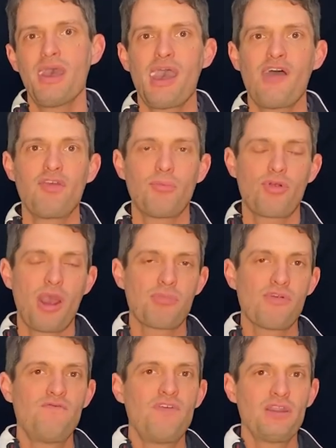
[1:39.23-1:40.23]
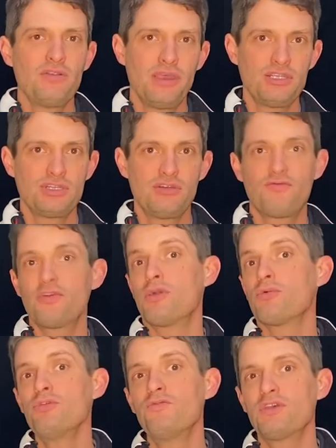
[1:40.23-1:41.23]
having proper ventilation for your
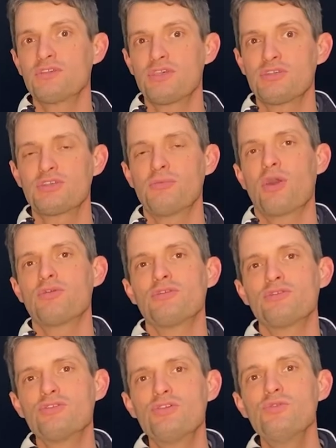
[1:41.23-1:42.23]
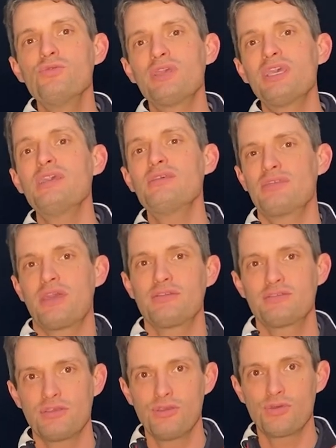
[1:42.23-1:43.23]
roofing system are the two key
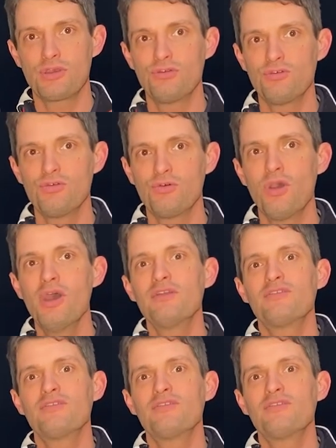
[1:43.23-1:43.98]
things that you can do to